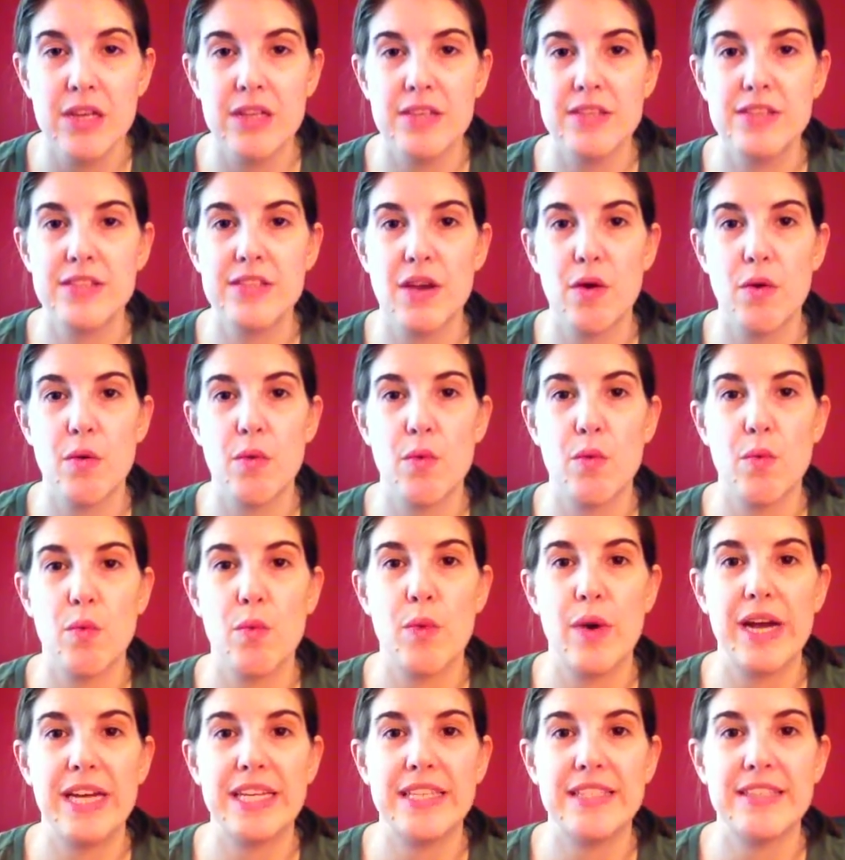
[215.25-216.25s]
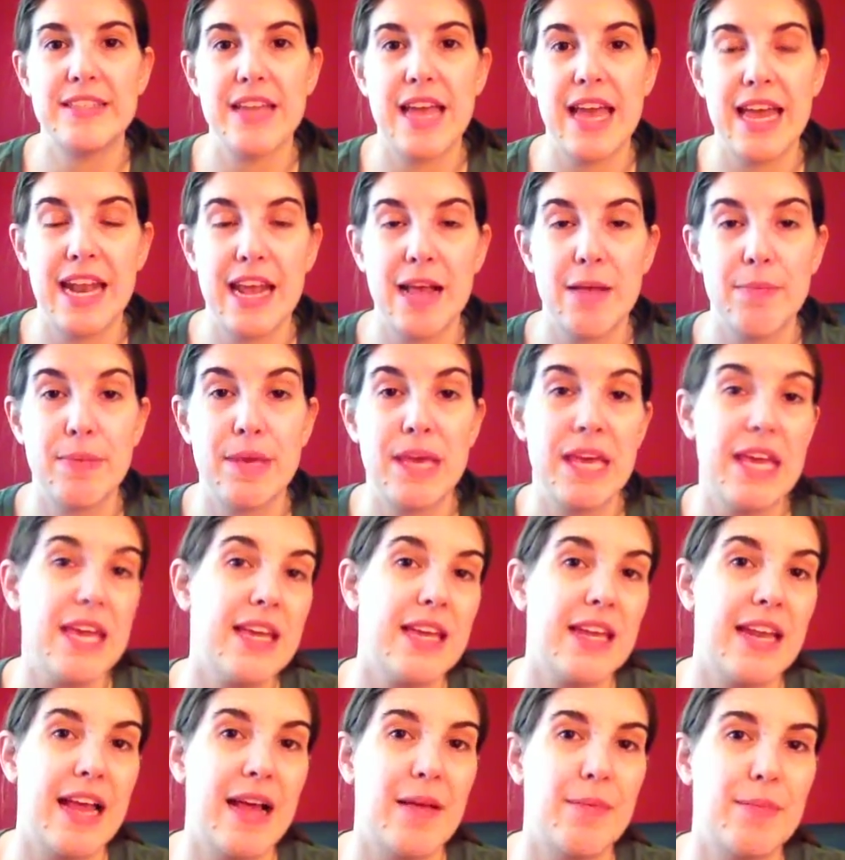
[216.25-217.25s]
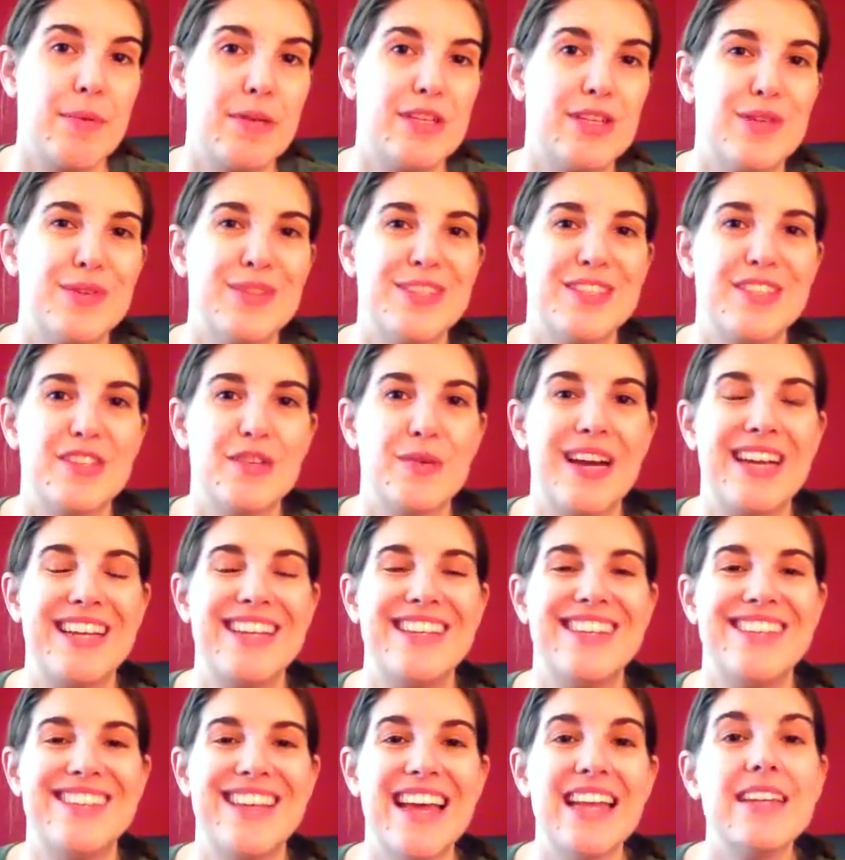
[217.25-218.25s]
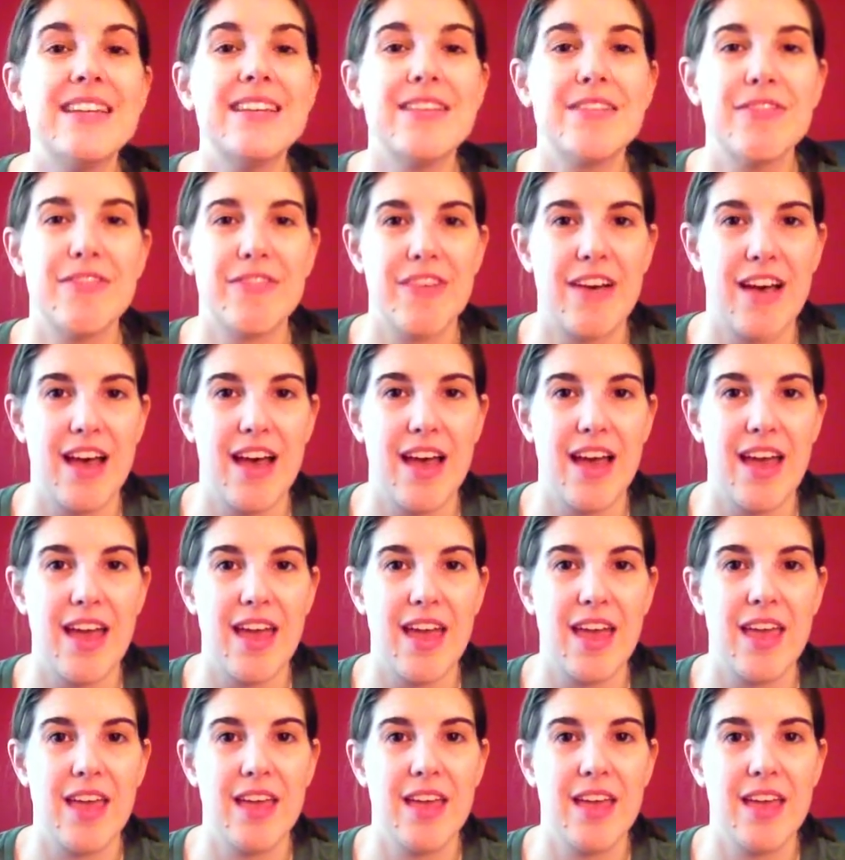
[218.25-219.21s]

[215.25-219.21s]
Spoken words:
So what NLP can help you do is to identify